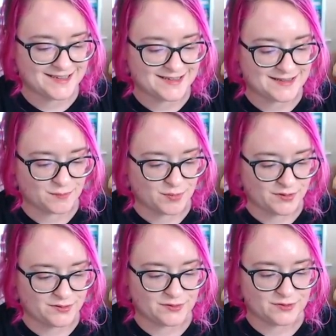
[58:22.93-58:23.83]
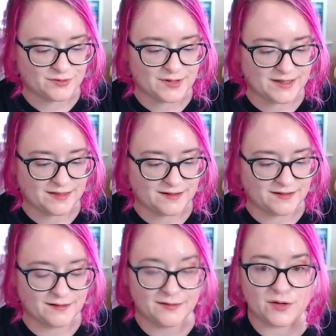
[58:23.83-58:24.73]
The blue and
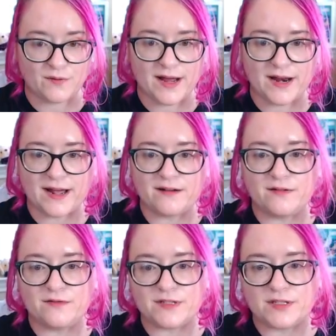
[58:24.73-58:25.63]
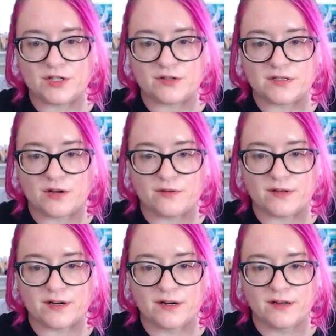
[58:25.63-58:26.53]
the red. I don't know if it shows... Oh,
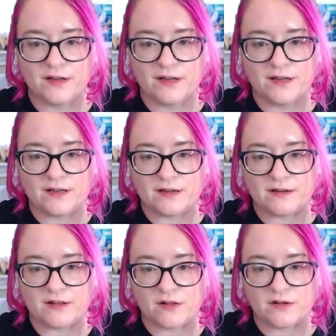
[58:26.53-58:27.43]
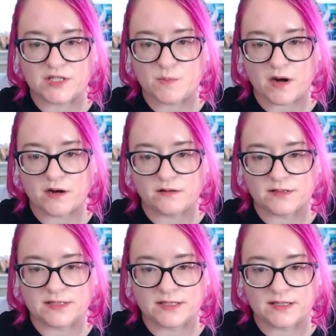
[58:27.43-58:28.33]
there. The little
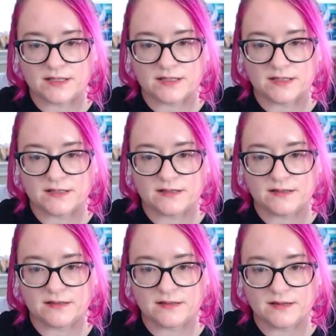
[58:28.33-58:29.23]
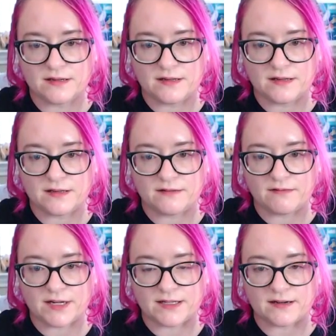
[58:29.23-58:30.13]
sparkles in the...
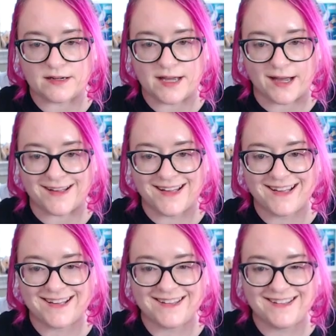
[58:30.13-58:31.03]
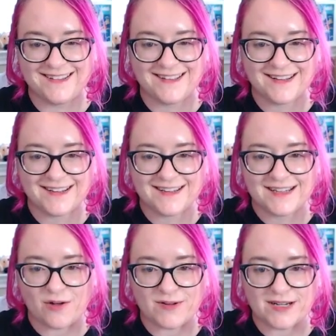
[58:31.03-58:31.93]
Right there, yeah.
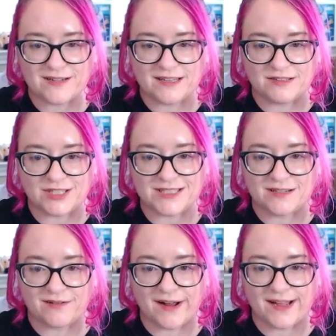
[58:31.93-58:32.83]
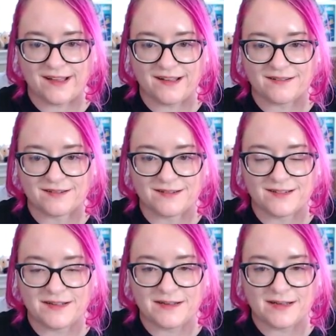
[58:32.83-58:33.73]
Always hard to get just the right angle.
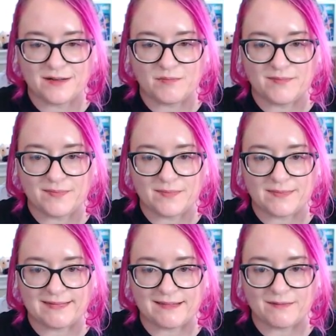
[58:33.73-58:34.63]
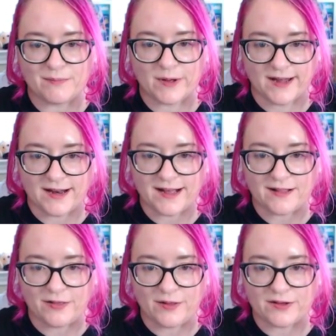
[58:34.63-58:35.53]
But
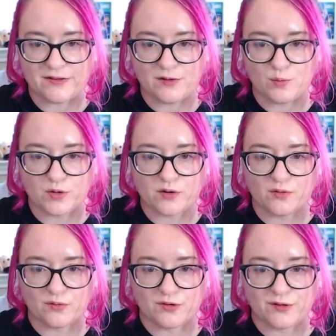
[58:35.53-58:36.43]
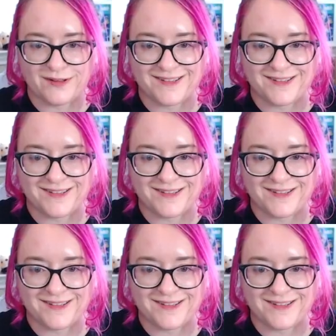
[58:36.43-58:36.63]
looks super cool.